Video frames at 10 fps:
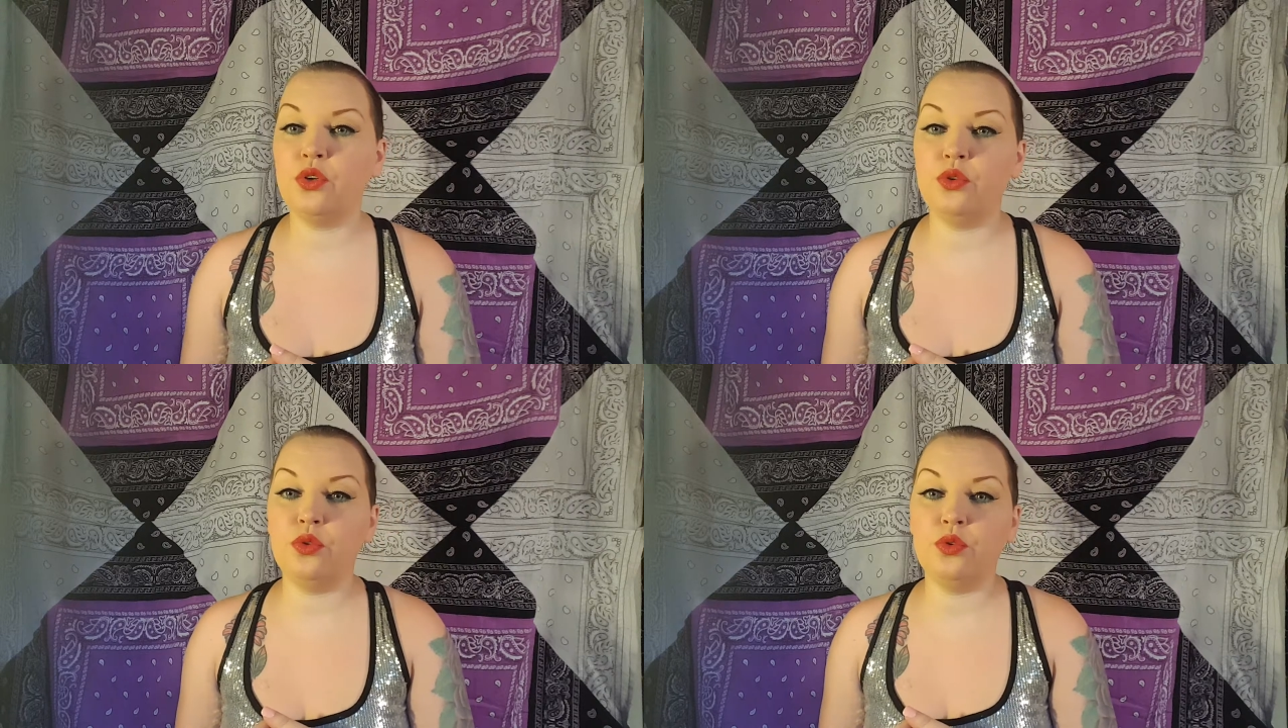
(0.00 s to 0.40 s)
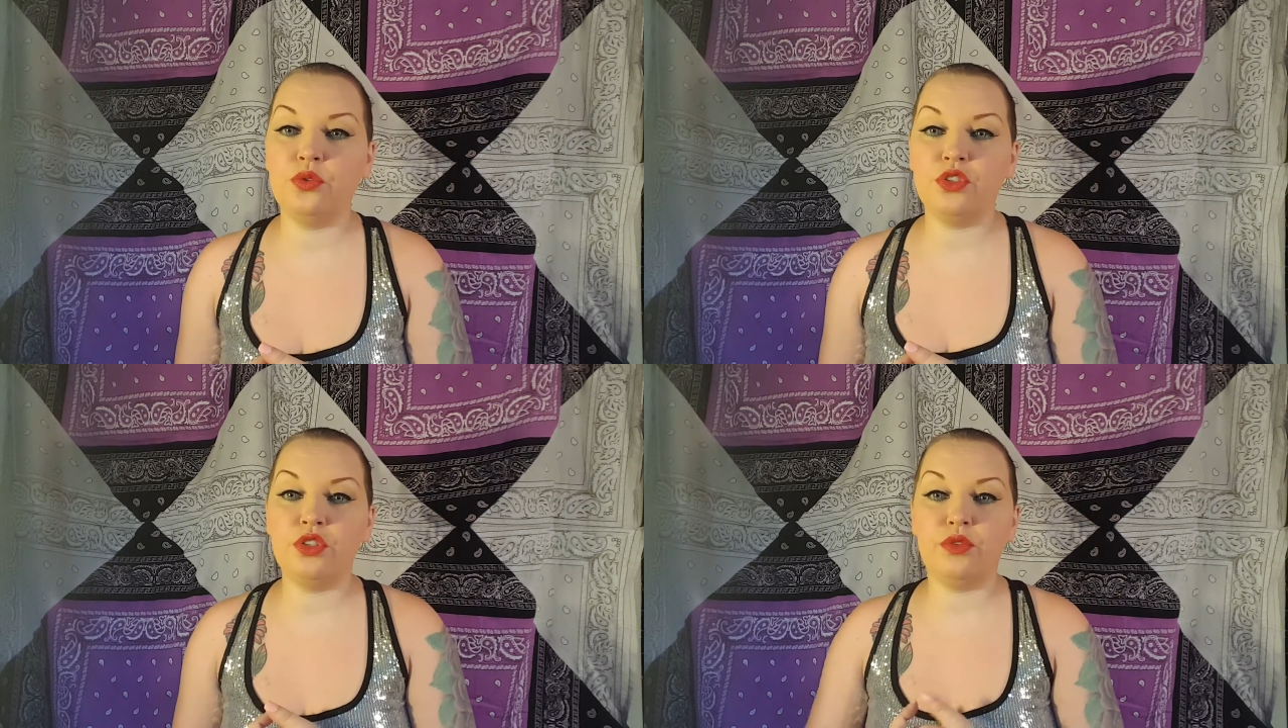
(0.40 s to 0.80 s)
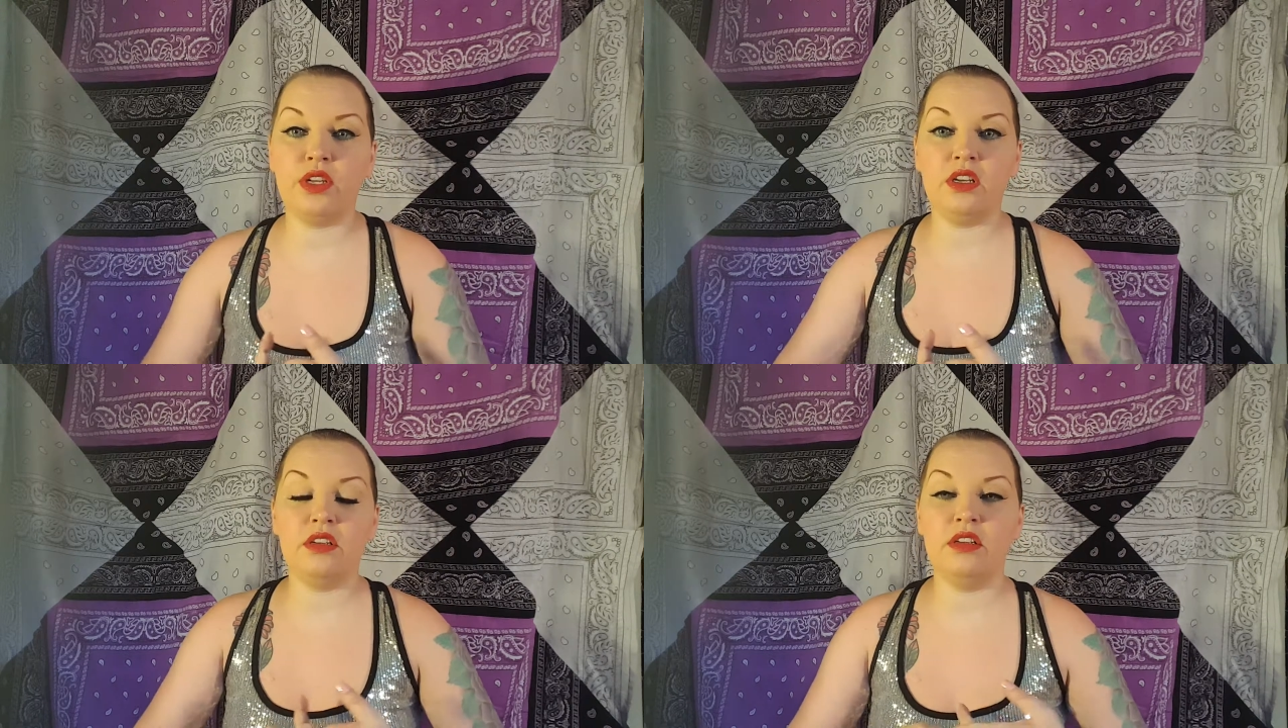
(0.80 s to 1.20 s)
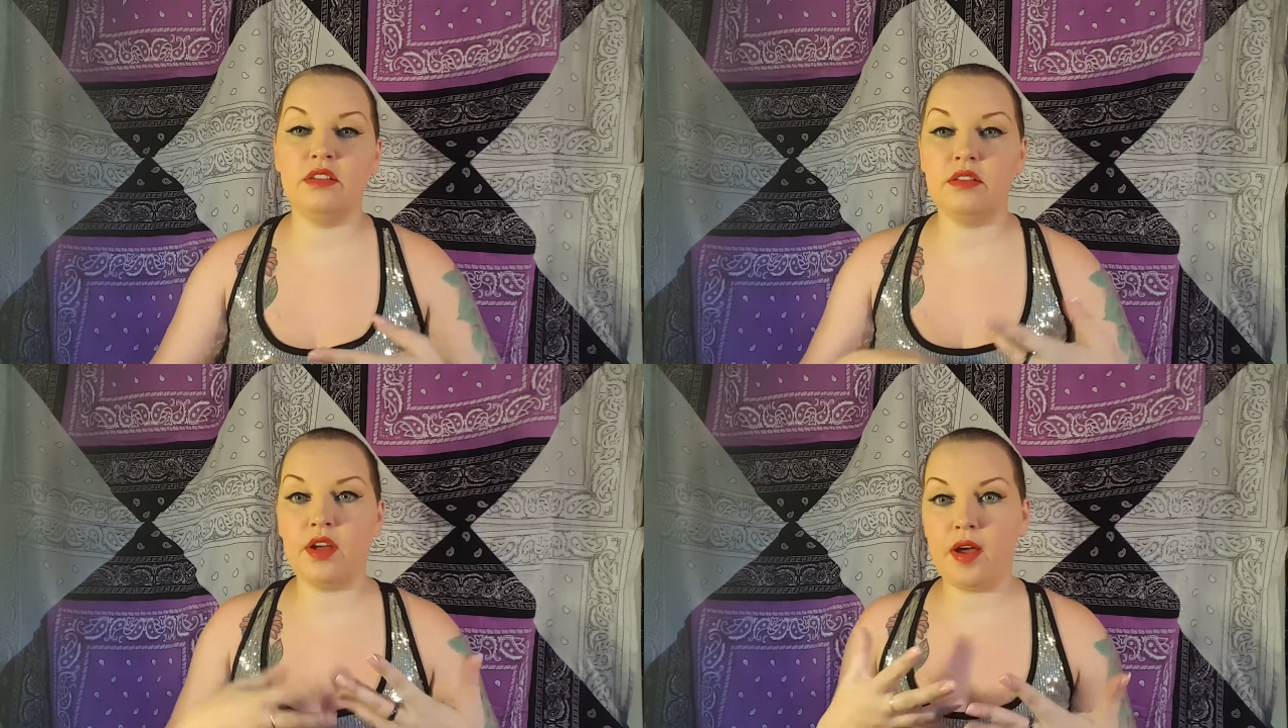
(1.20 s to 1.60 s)
who's doing
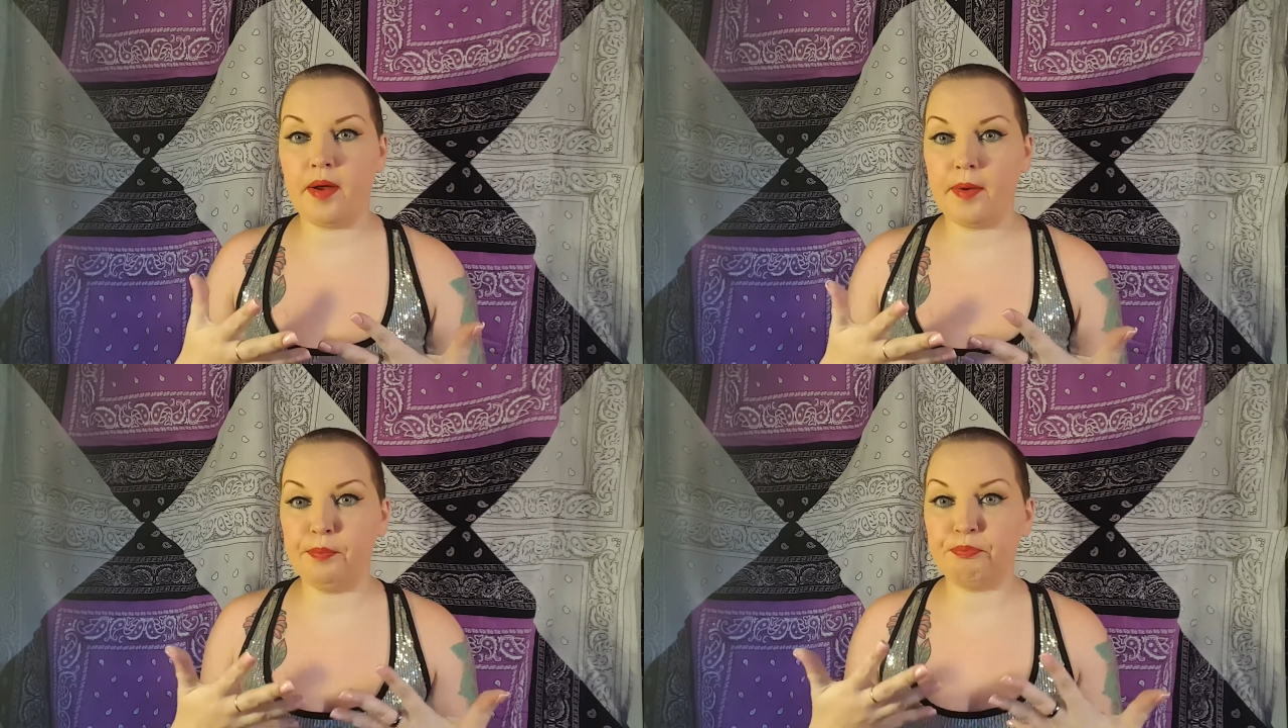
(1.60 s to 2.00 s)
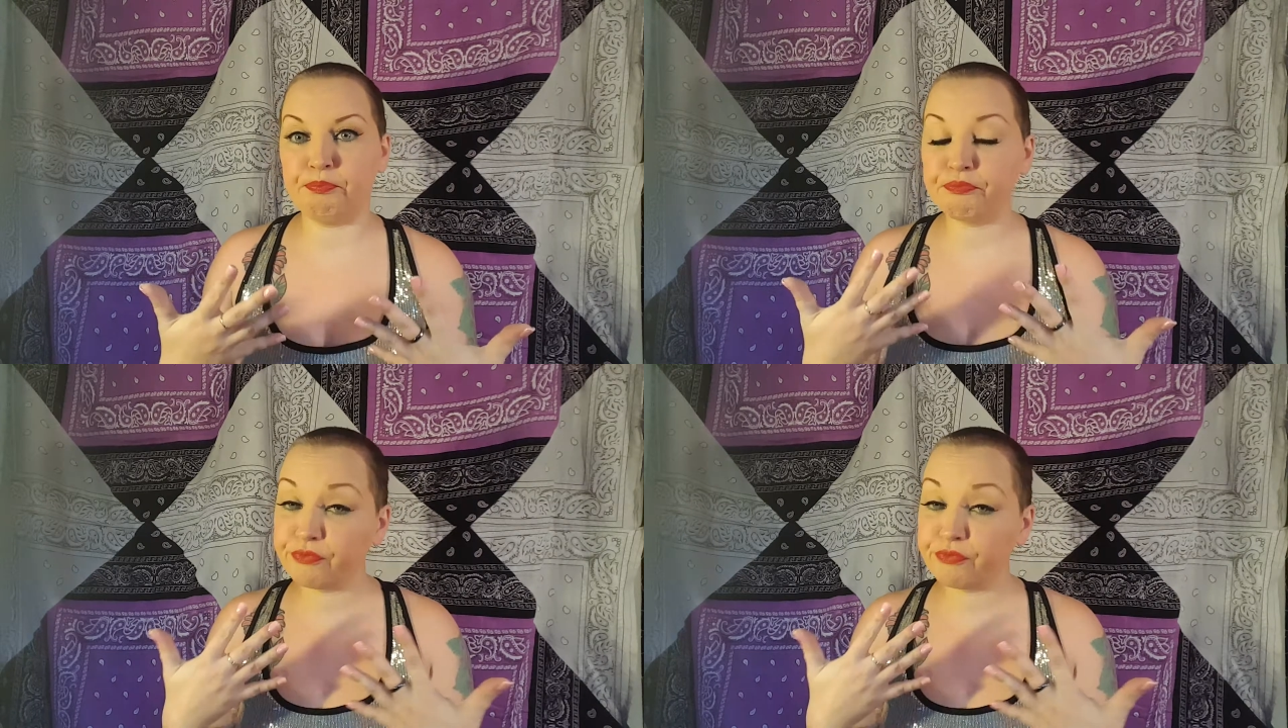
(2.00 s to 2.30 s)
or